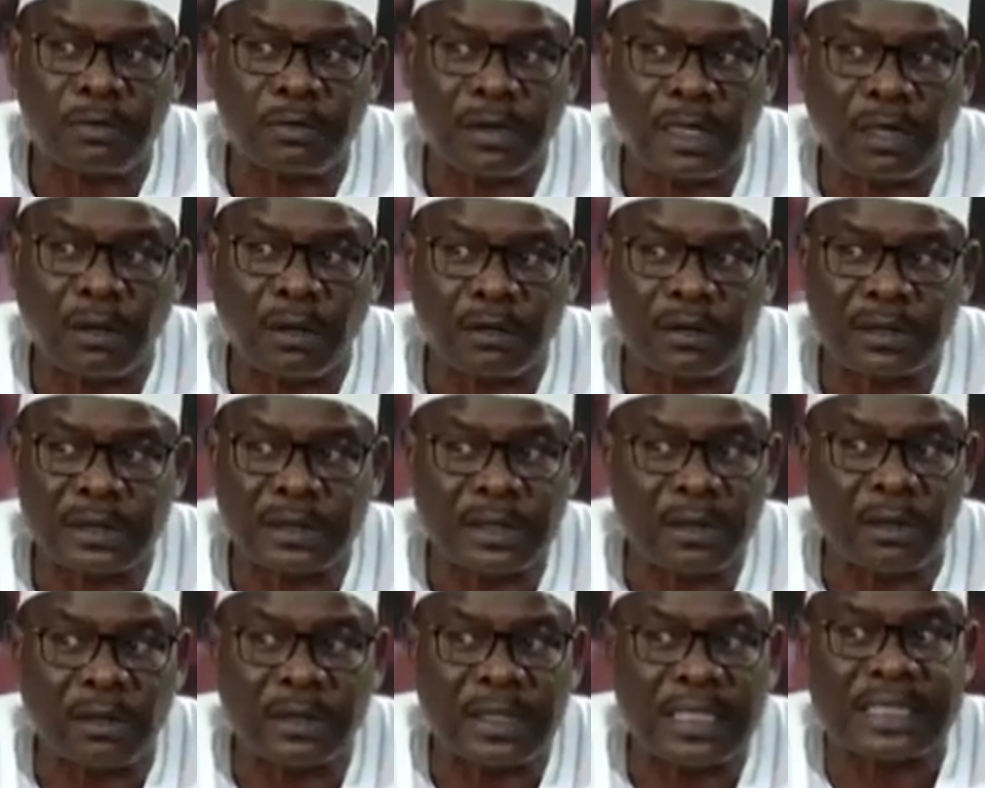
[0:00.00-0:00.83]
the
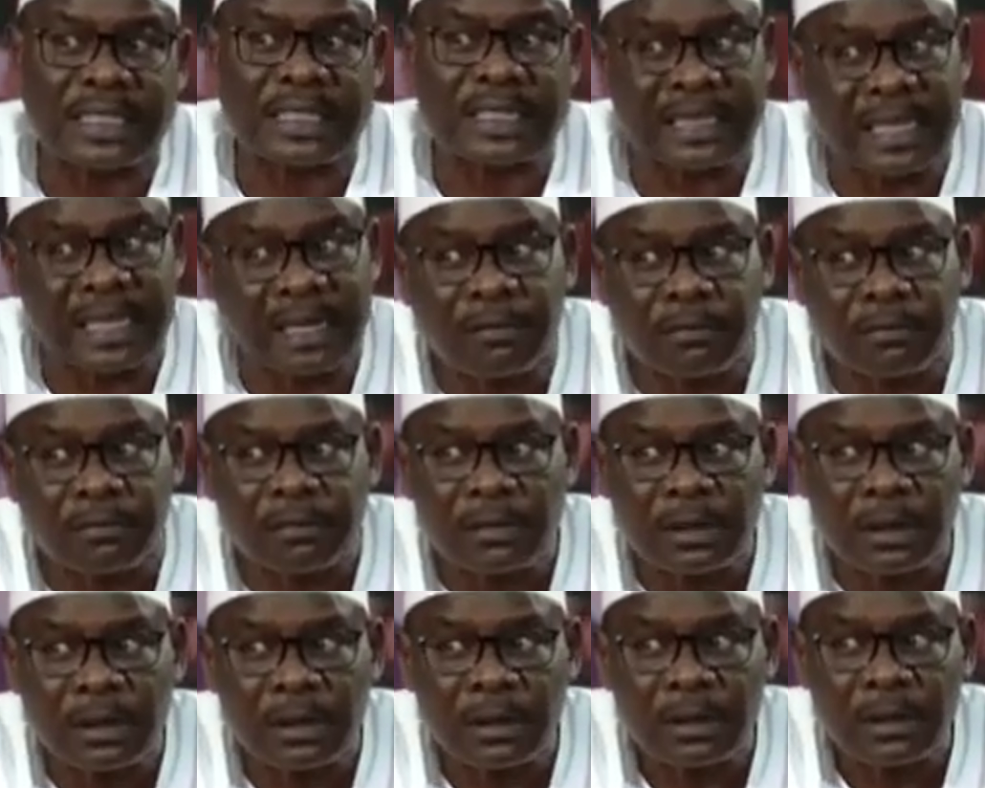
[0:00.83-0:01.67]
country on itself.
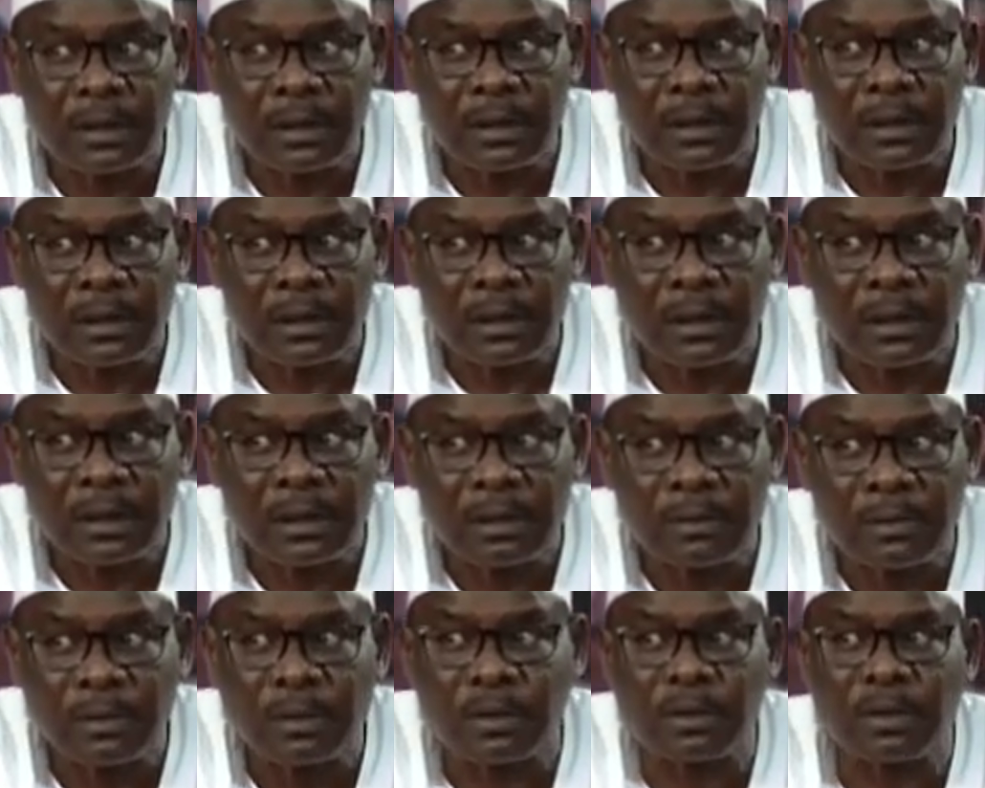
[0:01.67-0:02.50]
Mm.
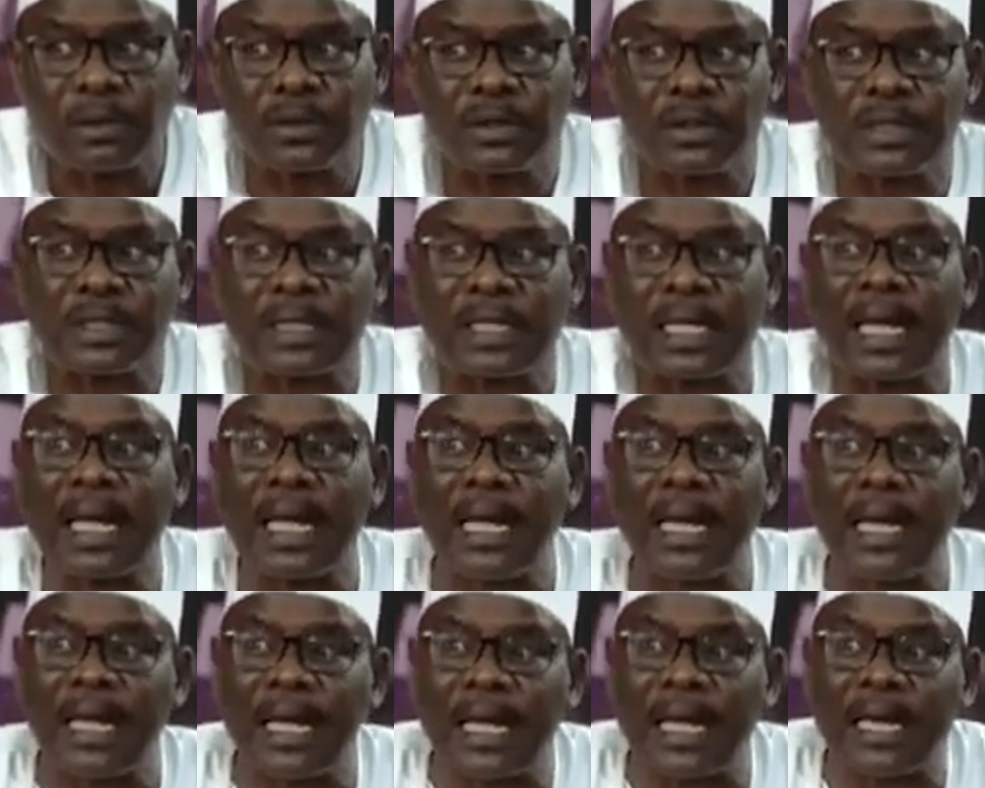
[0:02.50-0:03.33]
Because
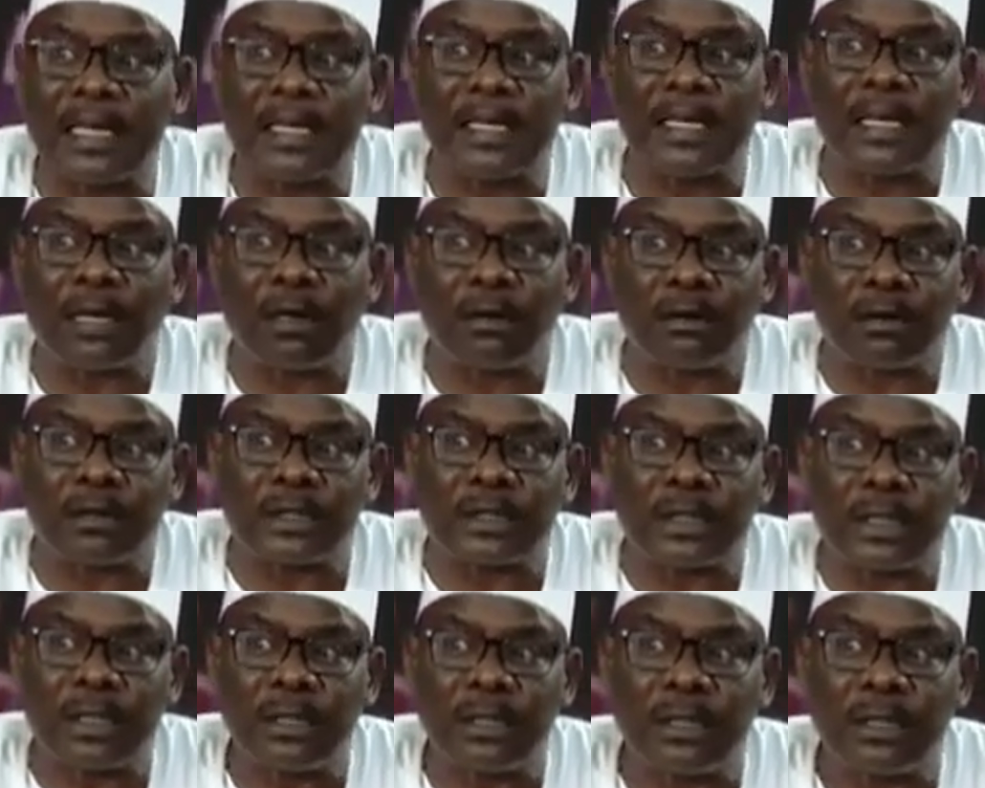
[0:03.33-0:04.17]
they are in the
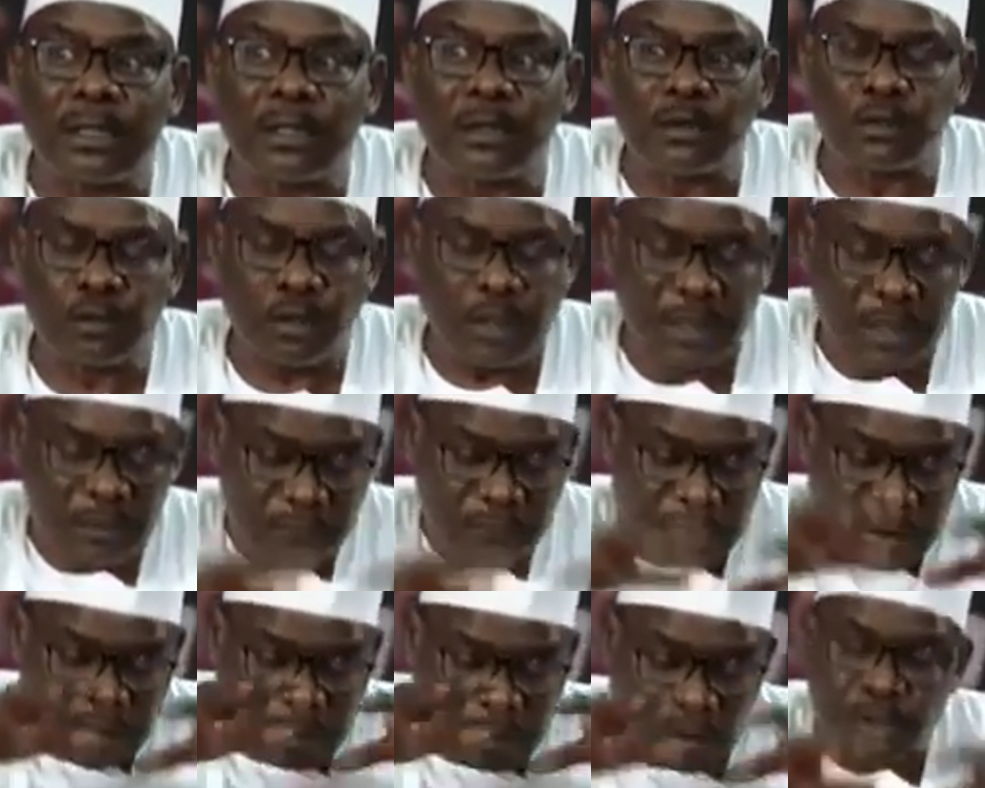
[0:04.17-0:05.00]
country. So
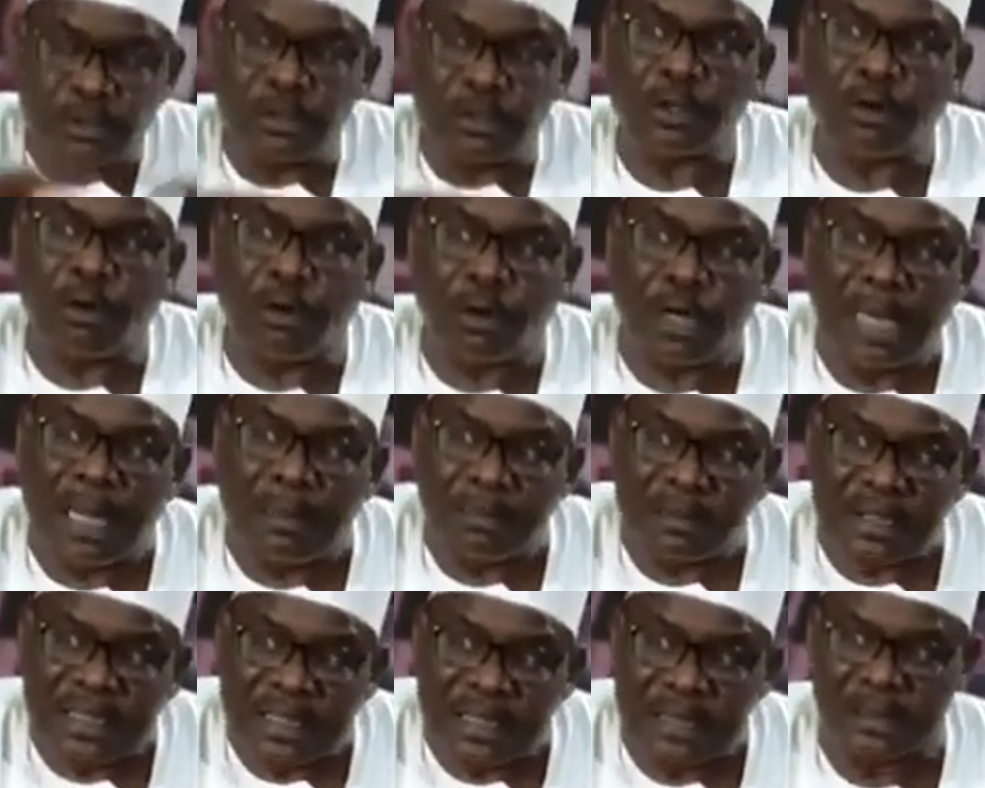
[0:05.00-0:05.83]
if the country
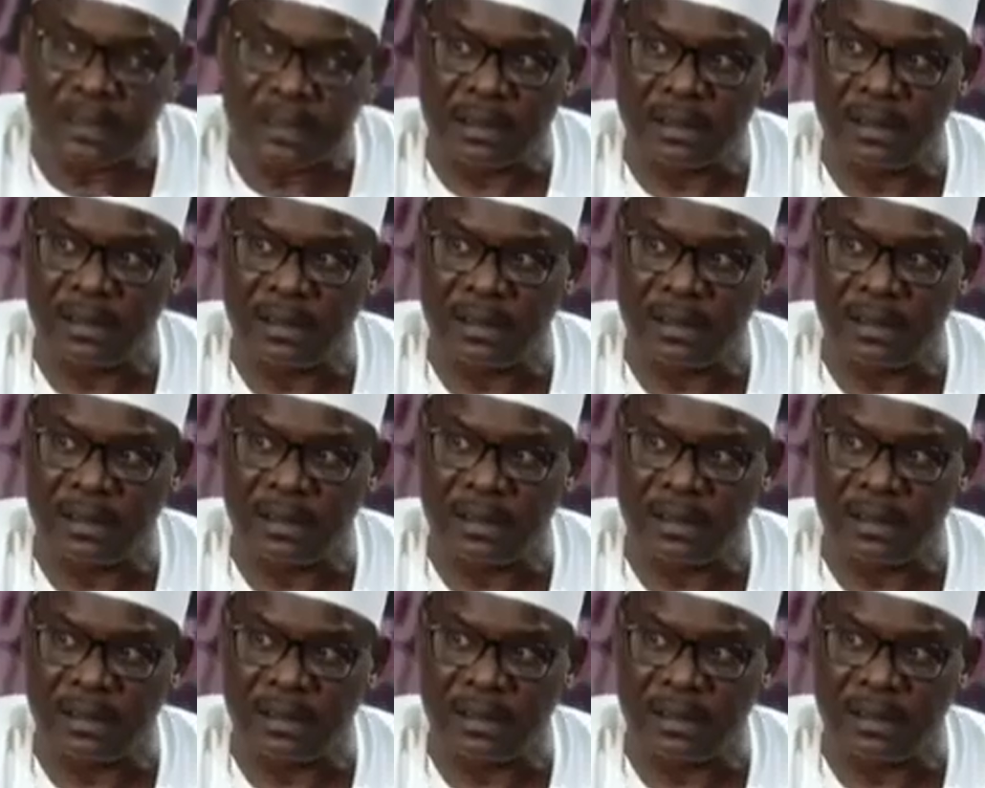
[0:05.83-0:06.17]
collapses,